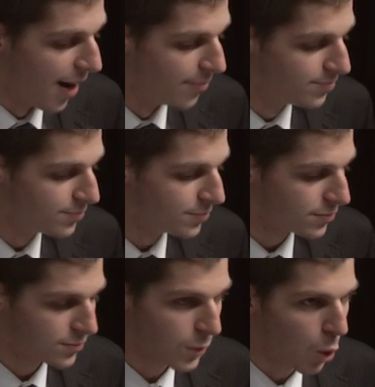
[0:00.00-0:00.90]
Um,
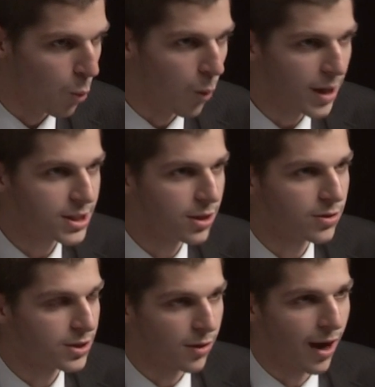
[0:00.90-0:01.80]
what do you?
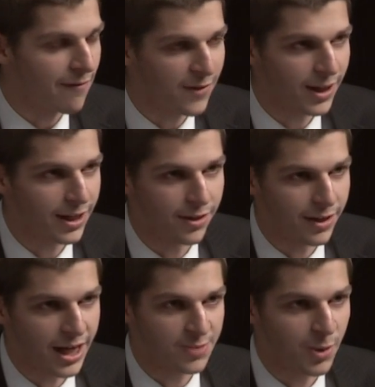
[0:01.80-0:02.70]
So I feel like you're an
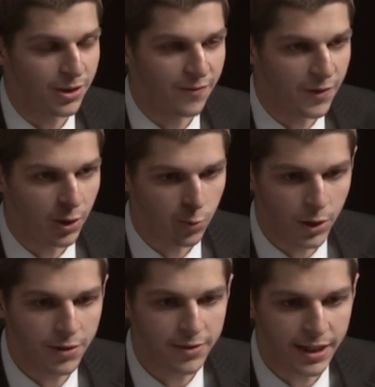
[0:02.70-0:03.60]
expert in the field.
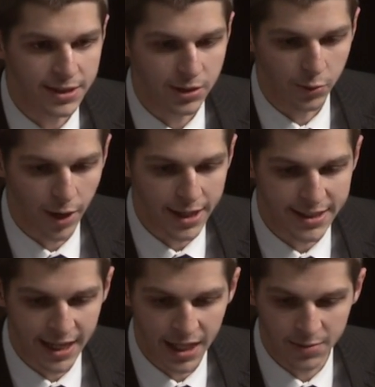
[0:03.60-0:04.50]
What do you think is the
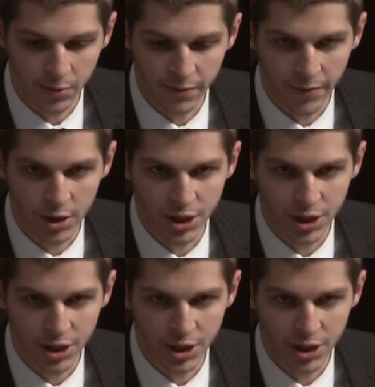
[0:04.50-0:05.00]
greatest dance move of our